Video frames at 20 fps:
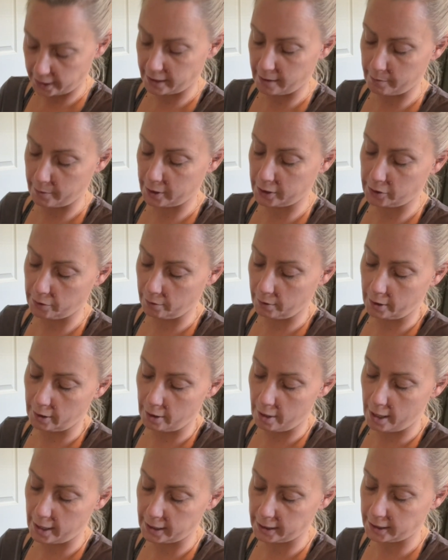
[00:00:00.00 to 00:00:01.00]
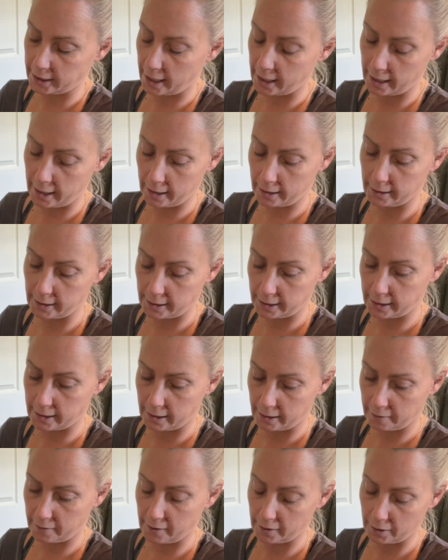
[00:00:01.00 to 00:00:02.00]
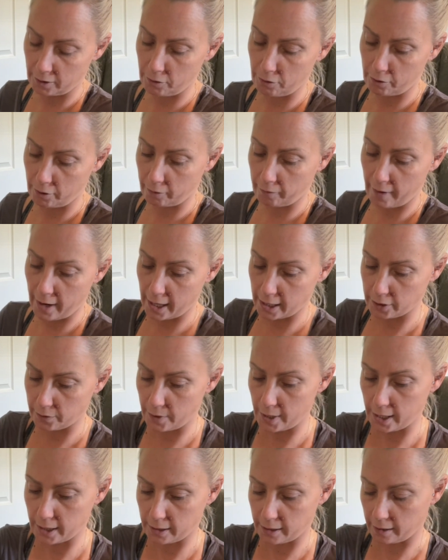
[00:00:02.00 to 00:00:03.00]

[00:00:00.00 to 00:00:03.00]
Somebody's doing a lot of studying, and this isn't a thing that you can graduate.